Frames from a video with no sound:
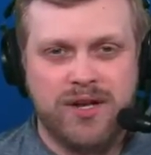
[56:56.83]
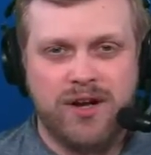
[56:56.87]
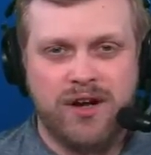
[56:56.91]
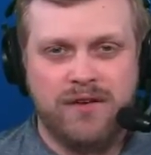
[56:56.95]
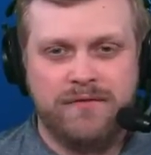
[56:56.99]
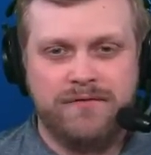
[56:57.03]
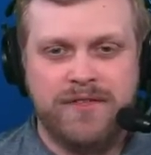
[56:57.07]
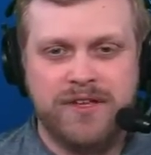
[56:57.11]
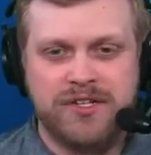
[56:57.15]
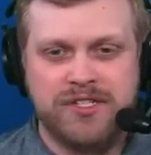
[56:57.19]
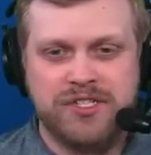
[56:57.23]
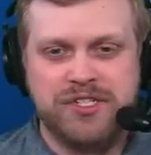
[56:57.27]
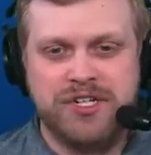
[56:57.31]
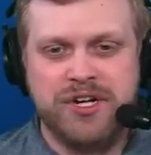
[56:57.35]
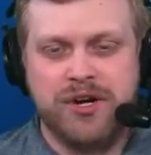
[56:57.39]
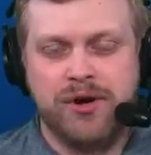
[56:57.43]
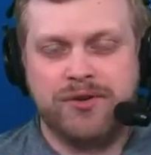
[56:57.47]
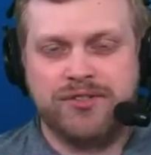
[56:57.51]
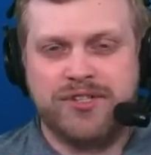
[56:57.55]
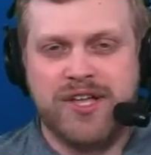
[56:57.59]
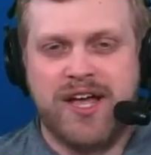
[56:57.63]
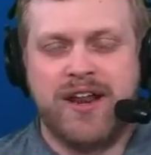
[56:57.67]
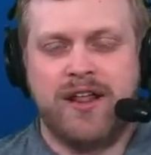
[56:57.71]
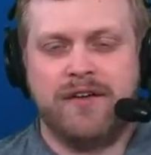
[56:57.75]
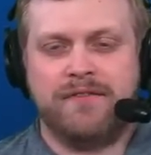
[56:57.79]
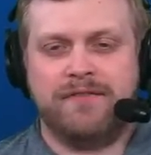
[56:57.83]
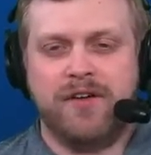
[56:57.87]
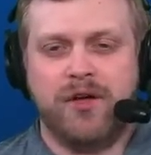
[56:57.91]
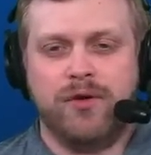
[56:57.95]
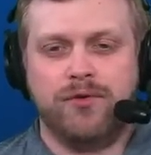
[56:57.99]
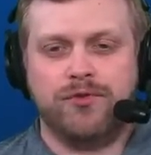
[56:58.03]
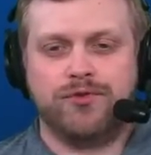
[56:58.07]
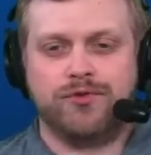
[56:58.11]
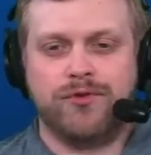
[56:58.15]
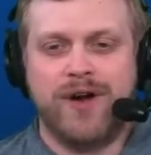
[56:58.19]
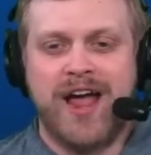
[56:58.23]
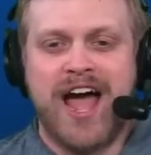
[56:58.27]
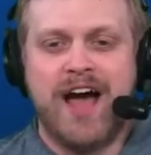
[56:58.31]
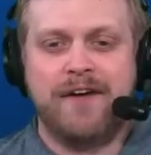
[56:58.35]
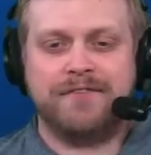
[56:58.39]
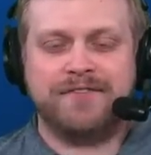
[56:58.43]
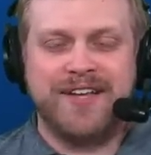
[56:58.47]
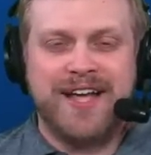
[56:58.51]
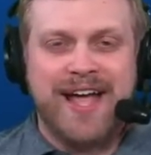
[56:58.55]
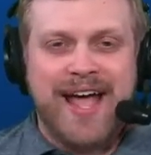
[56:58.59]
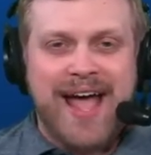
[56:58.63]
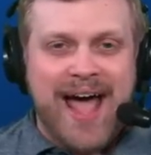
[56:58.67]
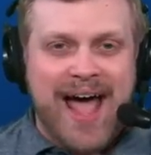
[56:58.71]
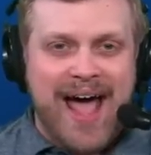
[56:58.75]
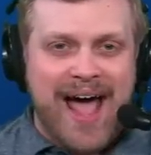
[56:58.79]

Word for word: of this year's N F L Draft.